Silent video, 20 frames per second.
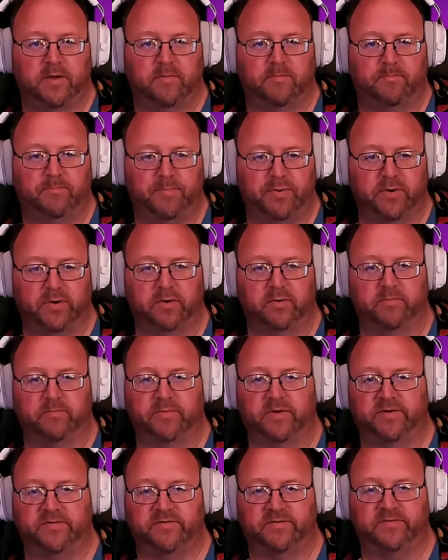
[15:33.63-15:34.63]
Boom.
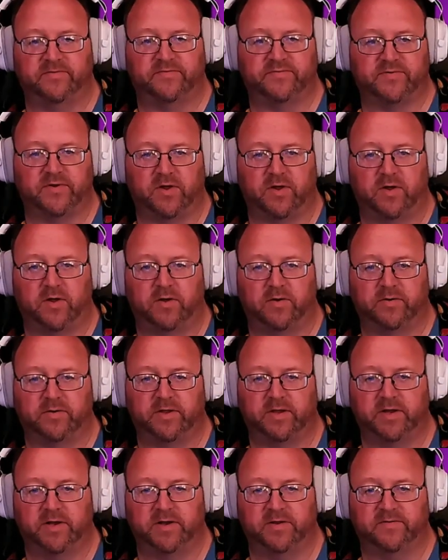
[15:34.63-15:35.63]
It's installed.
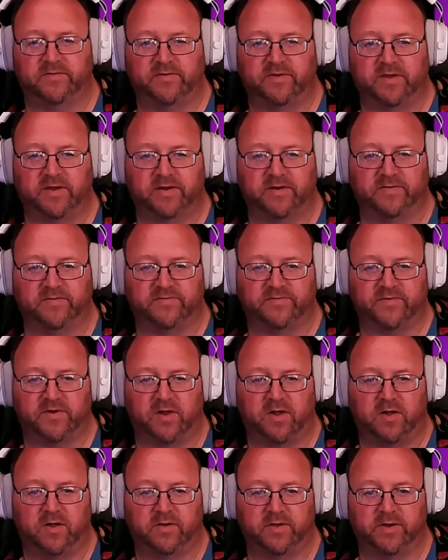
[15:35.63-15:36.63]
Hit
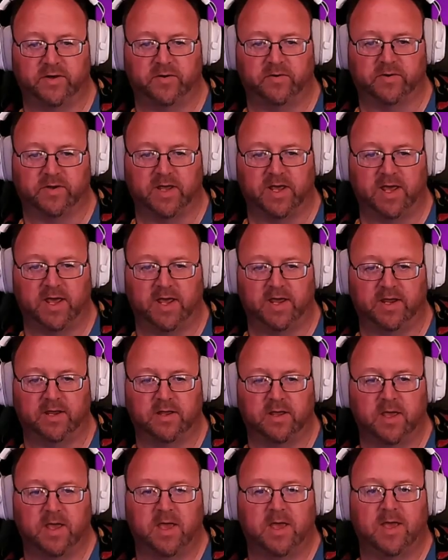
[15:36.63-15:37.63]
install. Hit OK.
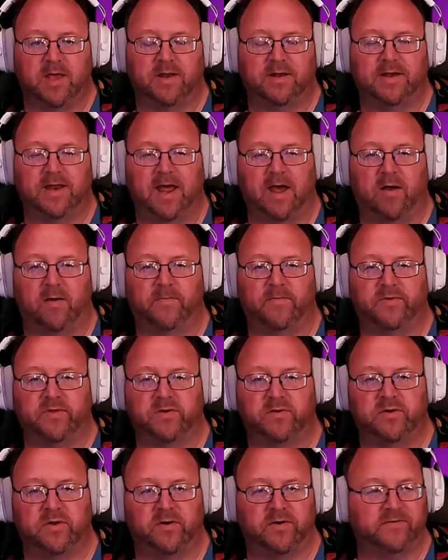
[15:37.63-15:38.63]
Now you
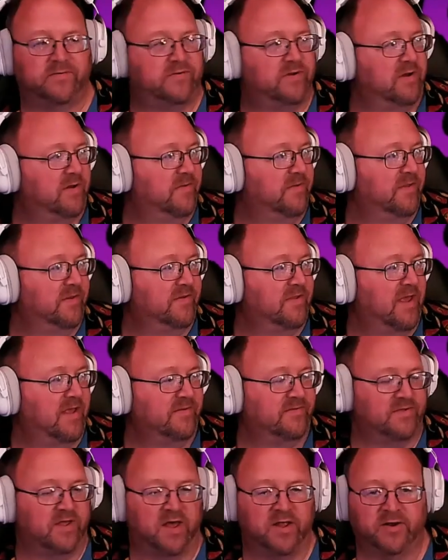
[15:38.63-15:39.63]
notice here that it
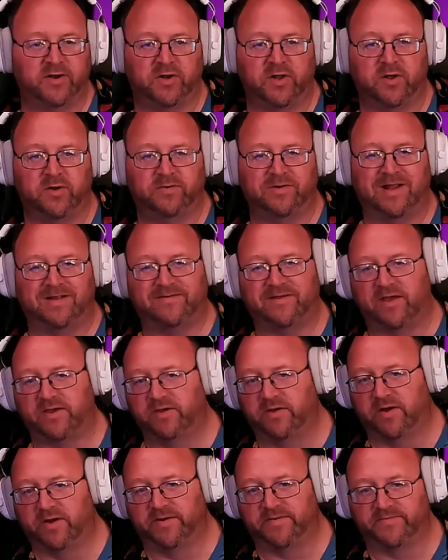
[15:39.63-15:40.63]
has unload. That's how
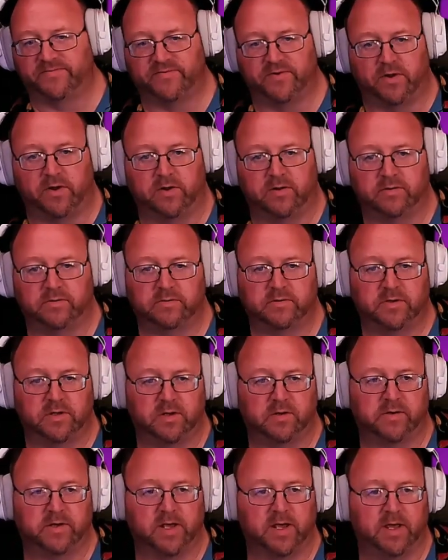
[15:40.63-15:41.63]
you uninstall.
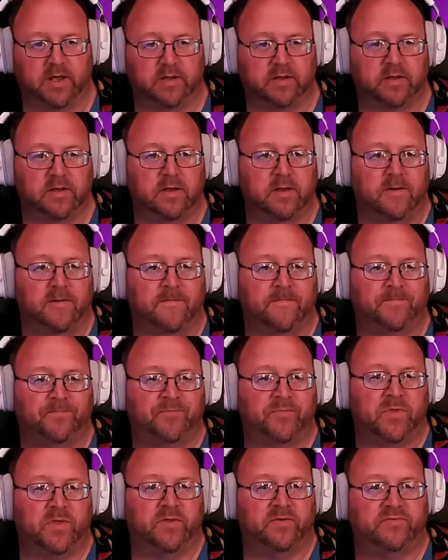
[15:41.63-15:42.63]
Okay.
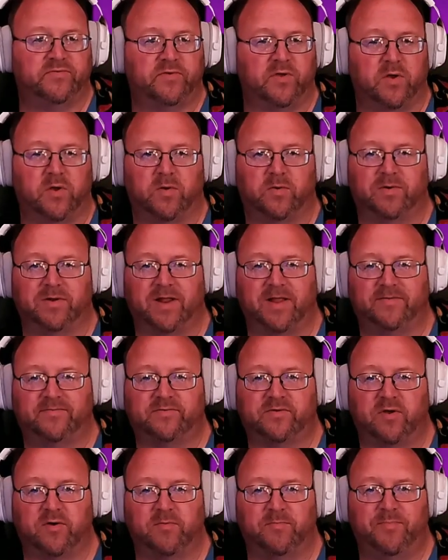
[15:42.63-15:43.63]
So let's
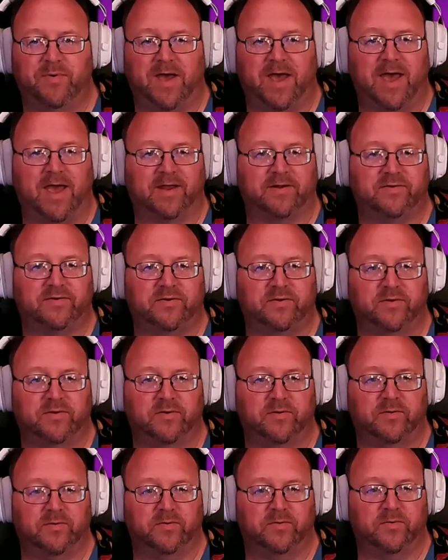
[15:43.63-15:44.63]
go back
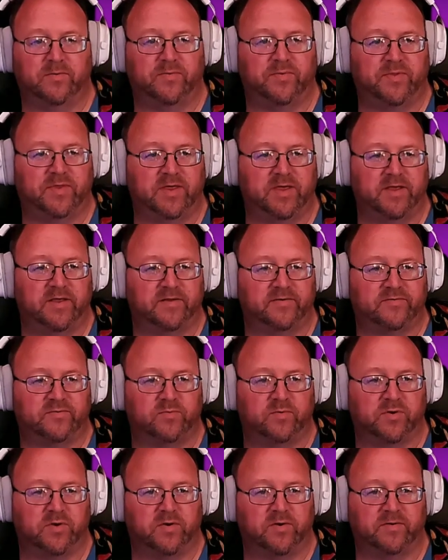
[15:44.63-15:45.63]
to this.
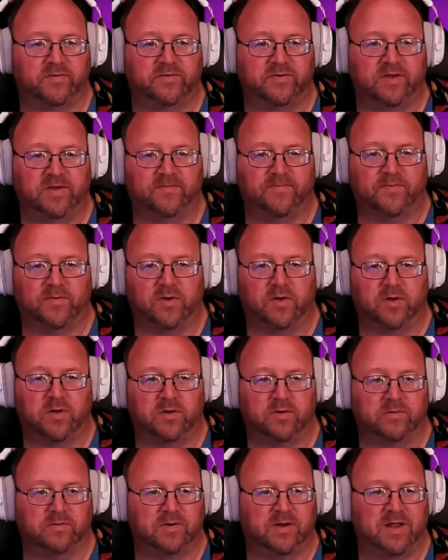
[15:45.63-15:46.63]
We'll go to
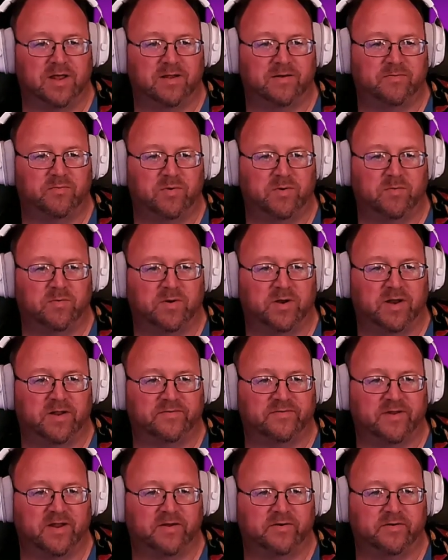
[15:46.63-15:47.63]
default. Yeah,
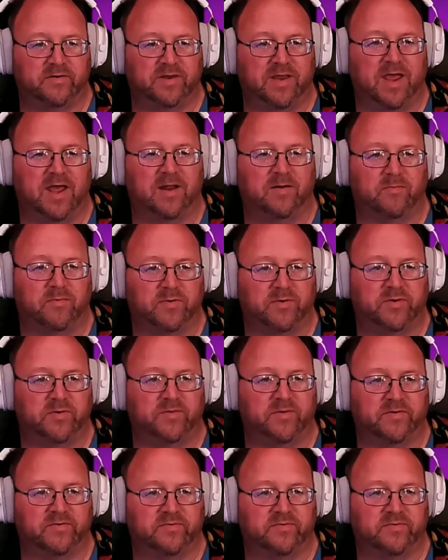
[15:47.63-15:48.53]
let's not. Yeah, we'll do this.